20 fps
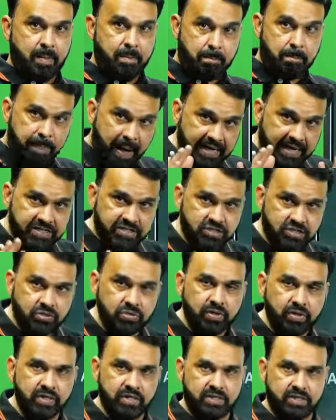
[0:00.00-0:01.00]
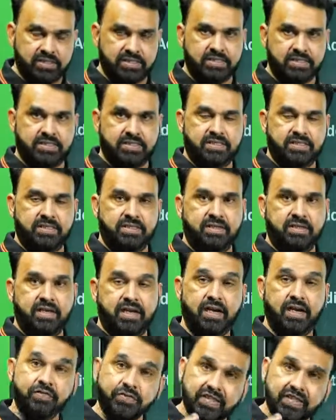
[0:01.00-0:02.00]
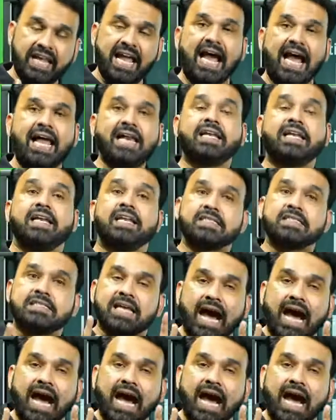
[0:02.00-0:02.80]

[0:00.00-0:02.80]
But students, if the alkene is